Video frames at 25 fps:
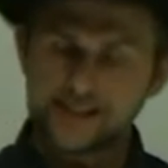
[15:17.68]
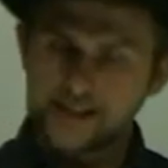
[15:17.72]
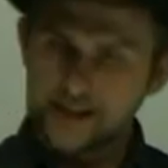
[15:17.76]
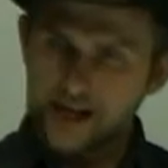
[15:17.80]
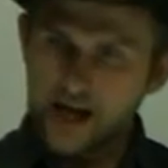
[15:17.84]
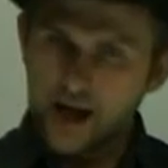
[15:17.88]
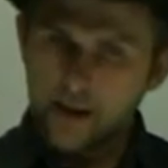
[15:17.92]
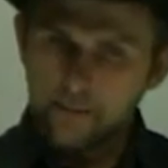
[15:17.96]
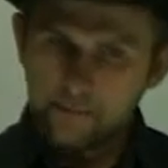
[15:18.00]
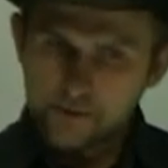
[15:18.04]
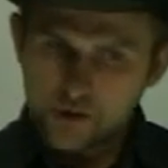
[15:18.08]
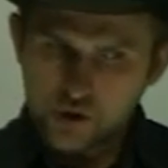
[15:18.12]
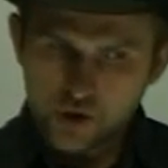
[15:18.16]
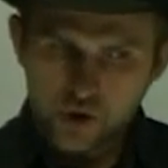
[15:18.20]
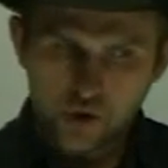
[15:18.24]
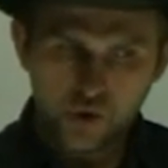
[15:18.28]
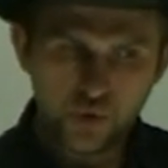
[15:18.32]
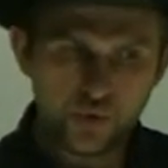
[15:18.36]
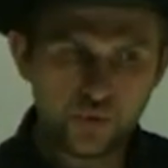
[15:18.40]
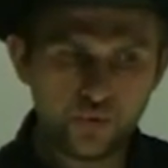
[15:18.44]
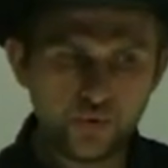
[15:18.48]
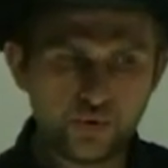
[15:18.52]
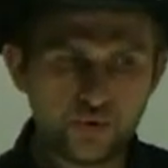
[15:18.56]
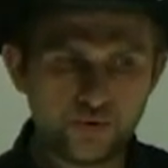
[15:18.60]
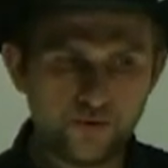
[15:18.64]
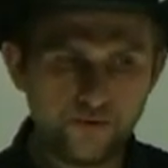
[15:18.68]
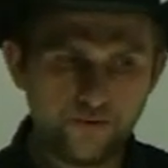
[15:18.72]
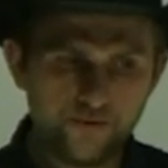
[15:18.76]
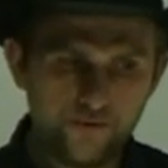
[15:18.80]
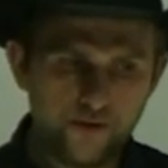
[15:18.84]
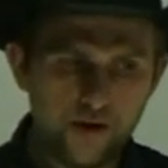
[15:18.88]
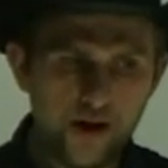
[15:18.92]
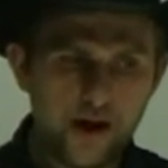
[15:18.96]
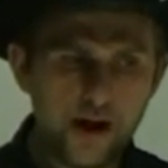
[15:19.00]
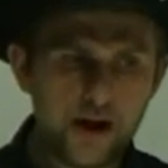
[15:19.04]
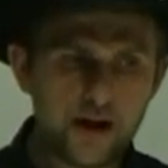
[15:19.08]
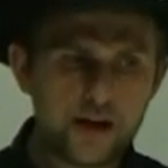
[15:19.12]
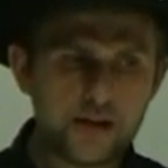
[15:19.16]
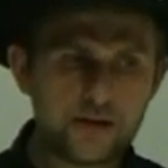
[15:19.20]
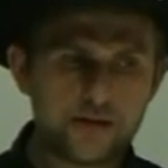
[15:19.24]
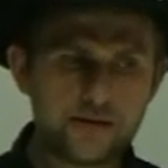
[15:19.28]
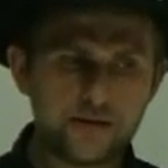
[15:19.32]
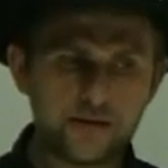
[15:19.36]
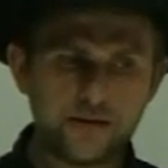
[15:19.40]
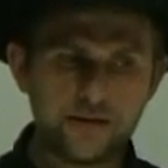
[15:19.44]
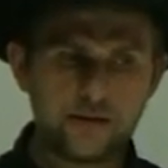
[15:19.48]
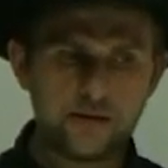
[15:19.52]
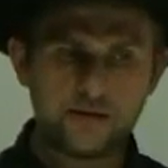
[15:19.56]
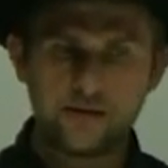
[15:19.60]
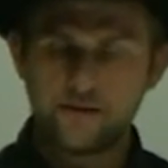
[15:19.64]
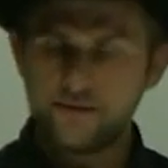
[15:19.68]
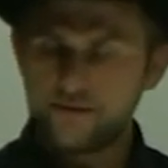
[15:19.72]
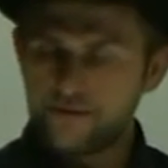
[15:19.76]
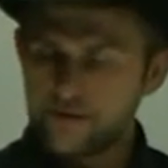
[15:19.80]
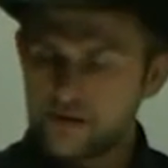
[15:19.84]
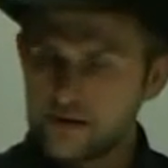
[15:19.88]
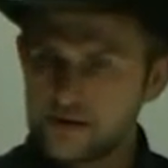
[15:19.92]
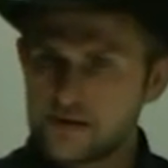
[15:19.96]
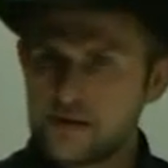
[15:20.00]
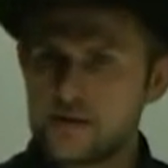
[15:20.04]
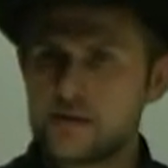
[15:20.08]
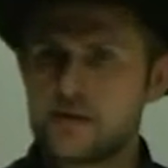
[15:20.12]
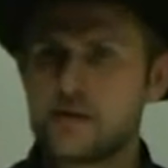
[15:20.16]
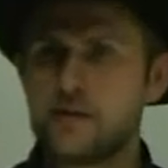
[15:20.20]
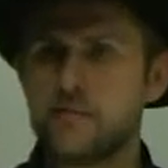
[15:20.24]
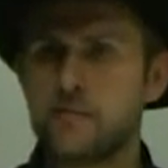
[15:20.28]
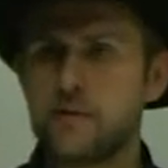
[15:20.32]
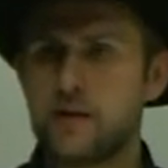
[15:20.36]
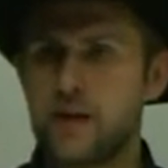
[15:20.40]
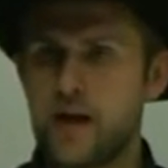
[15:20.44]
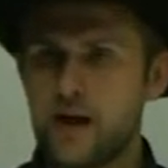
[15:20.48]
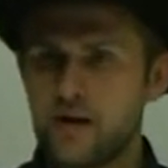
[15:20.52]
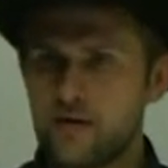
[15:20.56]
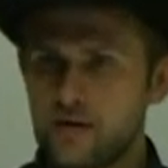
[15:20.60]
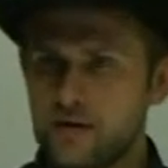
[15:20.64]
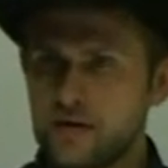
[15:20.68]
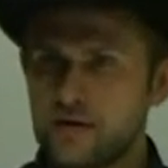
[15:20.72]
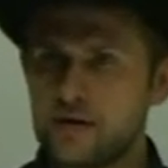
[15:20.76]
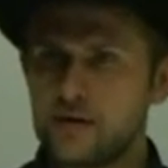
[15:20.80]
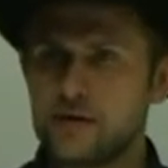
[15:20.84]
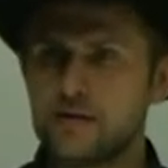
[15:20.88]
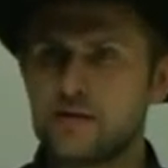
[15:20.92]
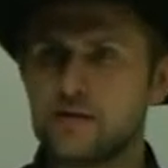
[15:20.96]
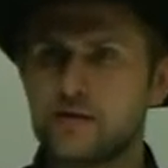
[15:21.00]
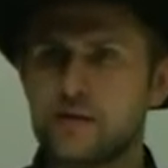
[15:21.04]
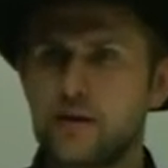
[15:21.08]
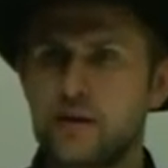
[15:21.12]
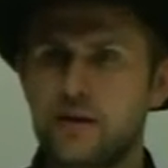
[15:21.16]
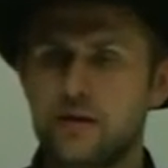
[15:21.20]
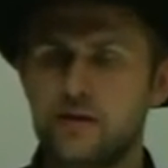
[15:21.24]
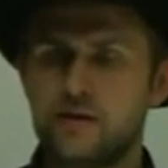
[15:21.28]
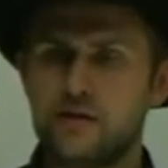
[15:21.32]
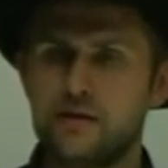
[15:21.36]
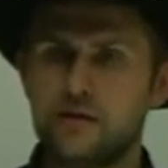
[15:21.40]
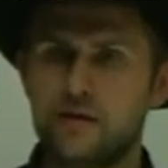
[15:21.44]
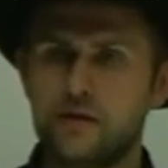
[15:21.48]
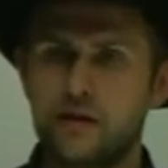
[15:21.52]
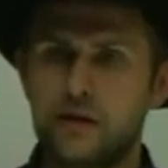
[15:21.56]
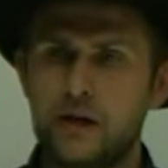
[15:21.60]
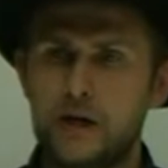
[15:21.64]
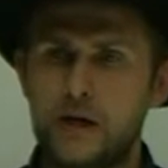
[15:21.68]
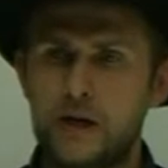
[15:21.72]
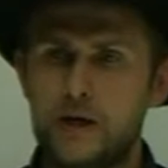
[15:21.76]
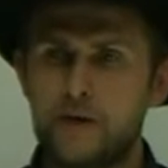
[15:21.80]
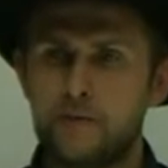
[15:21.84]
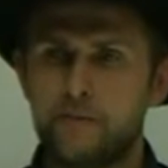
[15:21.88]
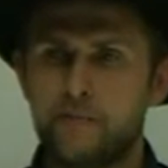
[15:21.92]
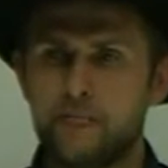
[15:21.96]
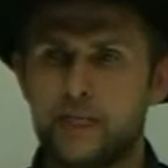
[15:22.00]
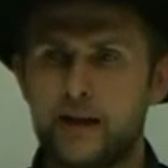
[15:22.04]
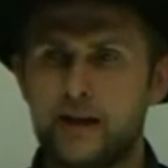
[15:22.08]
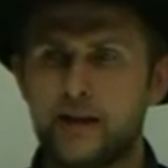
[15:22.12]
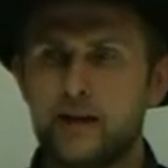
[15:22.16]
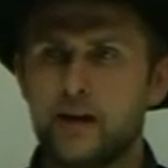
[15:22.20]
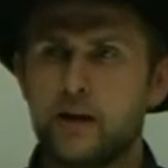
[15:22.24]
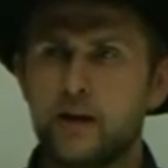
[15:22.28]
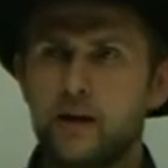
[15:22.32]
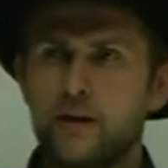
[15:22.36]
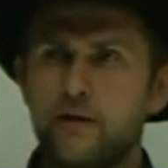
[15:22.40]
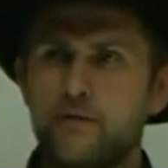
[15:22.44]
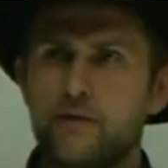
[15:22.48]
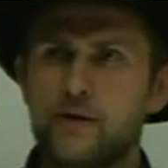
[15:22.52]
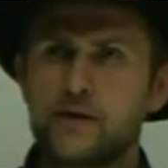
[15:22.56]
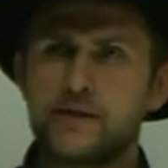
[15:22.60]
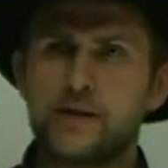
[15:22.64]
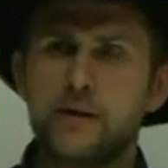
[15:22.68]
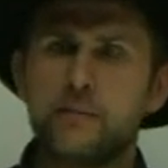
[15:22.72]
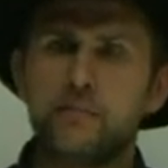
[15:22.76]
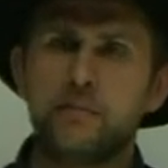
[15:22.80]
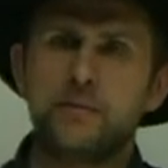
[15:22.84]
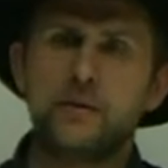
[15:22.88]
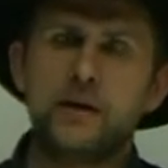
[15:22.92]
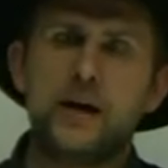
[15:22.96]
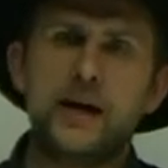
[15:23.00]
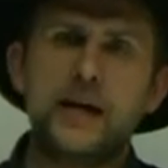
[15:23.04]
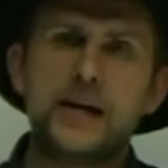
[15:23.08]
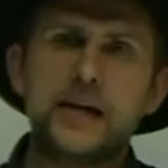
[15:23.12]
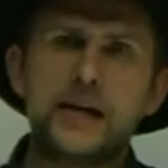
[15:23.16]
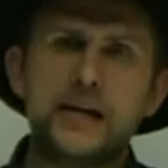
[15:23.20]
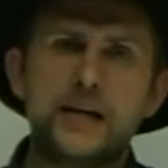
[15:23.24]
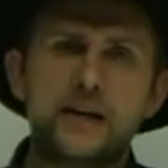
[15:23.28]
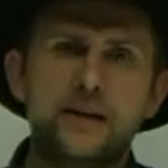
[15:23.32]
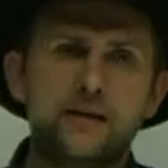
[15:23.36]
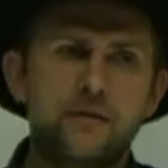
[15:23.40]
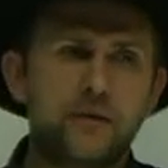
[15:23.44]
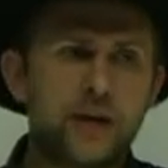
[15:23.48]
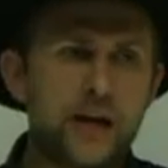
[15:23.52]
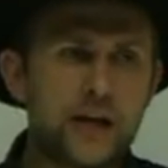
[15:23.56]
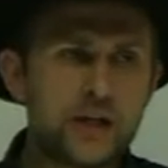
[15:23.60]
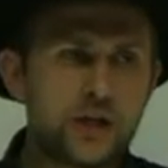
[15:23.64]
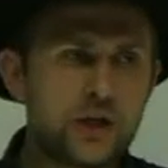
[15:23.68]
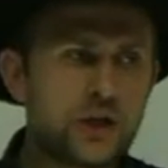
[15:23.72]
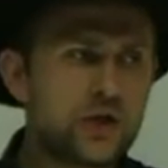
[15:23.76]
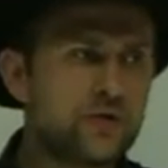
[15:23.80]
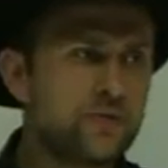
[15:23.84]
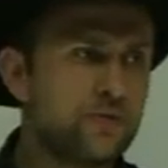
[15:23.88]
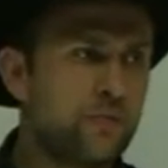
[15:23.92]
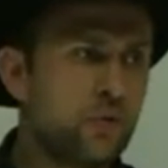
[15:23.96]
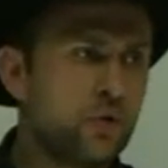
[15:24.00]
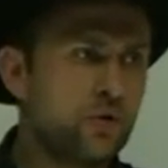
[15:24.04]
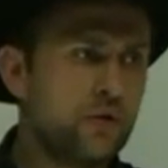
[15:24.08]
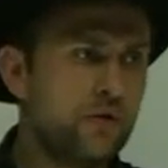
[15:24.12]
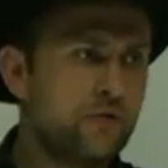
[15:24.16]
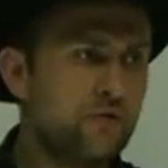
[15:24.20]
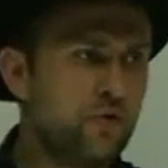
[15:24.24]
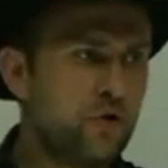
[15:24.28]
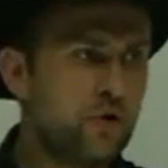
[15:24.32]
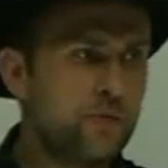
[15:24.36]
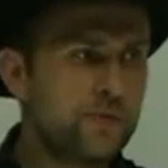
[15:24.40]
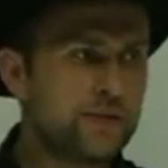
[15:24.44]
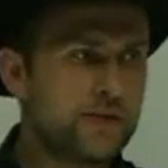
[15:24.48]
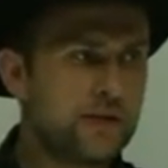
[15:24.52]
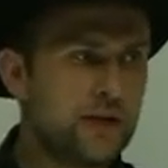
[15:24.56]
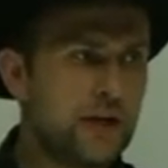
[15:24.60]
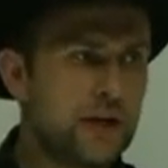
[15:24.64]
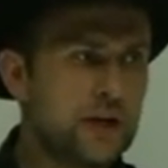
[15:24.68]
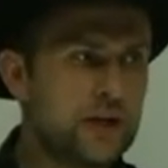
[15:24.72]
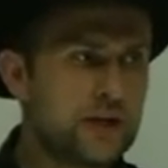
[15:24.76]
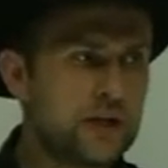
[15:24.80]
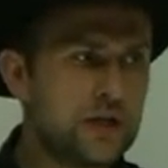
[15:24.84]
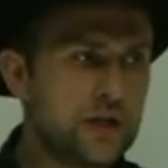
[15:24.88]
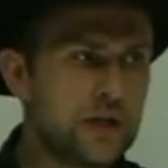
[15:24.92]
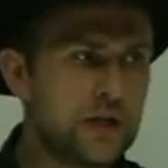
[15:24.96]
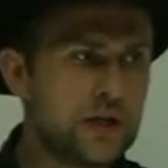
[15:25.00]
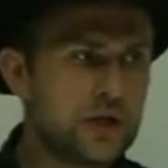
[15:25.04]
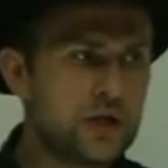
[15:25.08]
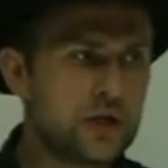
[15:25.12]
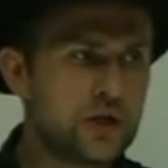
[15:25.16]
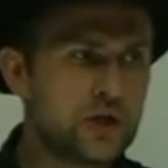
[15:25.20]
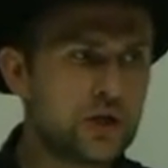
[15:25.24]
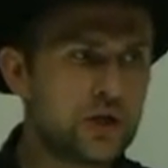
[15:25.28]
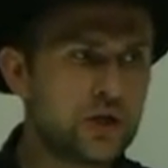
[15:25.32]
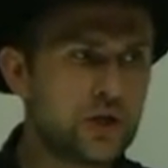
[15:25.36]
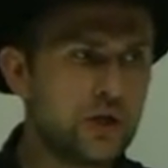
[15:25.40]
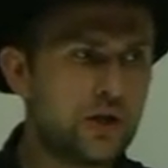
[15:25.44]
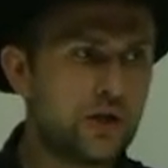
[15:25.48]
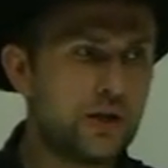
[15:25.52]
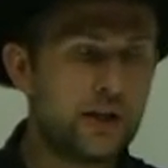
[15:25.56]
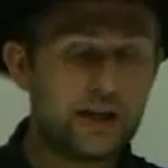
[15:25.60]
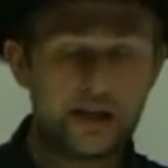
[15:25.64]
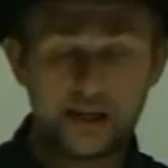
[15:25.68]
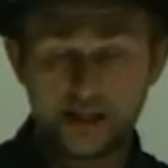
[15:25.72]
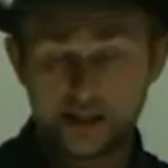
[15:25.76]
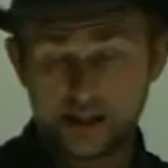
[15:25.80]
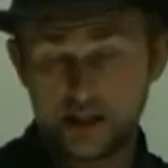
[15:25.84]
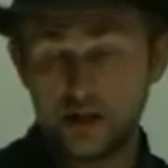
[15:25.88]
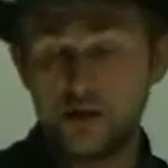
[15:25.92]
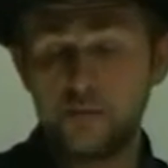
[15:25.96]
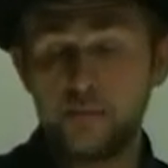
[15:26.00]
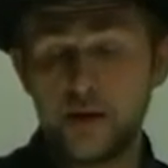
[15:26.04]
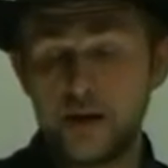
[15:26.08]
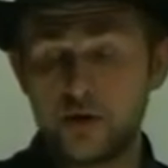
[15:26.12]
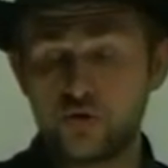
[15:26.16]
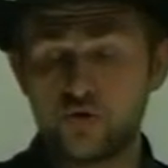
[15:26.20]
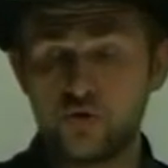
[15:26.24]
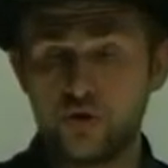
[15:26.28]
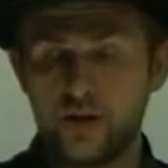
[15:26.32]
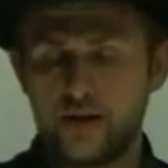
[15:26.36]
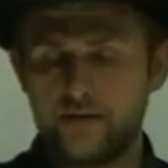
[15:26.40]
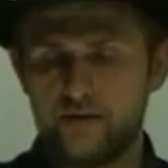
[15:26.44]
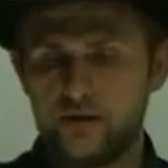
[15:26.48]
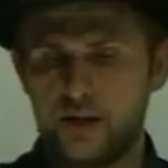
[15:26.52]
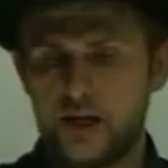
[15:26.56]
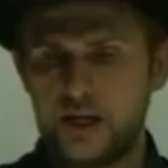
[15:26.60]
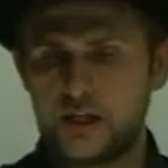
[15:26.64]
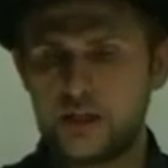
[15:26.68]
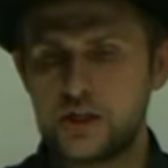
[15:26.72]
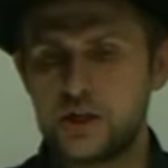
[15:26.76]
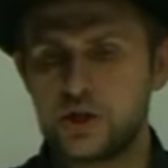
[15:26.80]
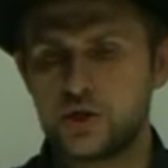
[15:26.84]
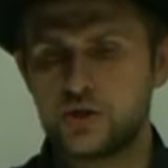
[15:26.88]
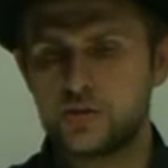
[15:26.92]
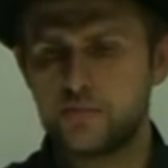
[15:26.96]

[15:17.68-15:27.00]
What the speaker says: it's up to you to find the differences, similarities, and like, for example, when I teach modal verbs, I teach like at an elementary level.